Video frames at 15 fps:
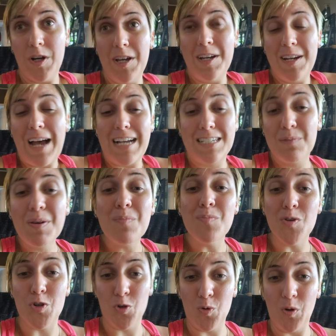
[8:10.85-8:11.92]
it has to be
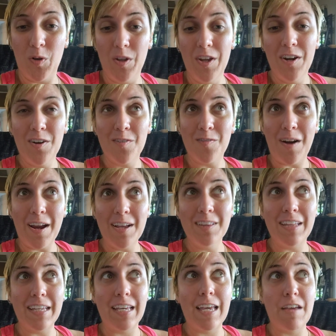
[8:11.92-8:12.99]
mutual, right?
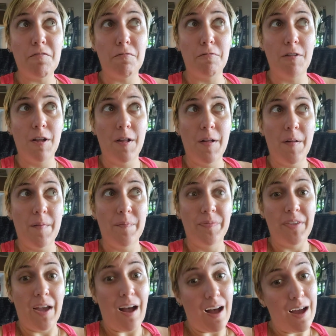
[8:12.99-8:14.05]
Like if
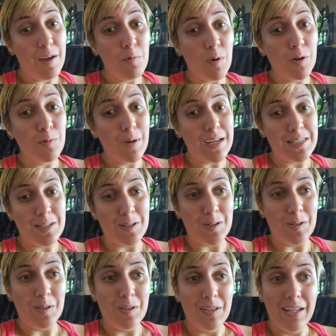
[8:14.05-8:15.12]
I want to
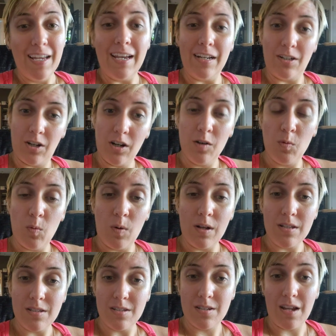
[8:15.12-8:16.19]
wrestle and Kurt
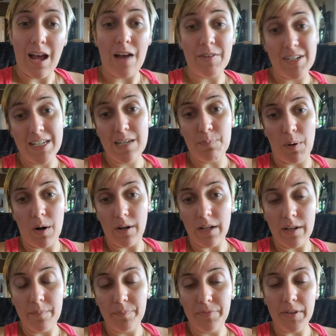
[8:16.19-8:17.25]
wants to have a tea
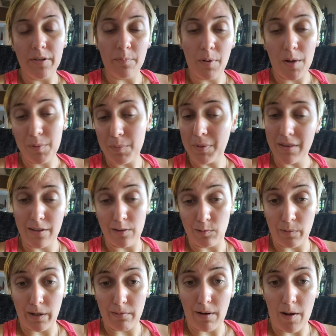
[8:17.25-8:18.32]
party, and probably be the other
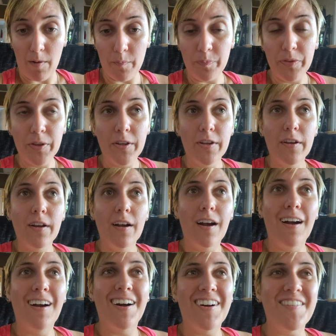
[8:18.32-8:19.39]
way around,
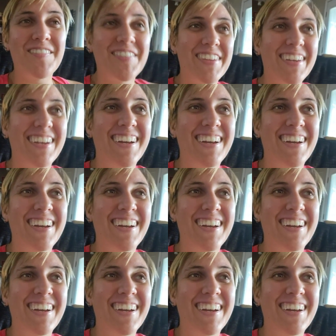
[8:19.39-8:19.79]
I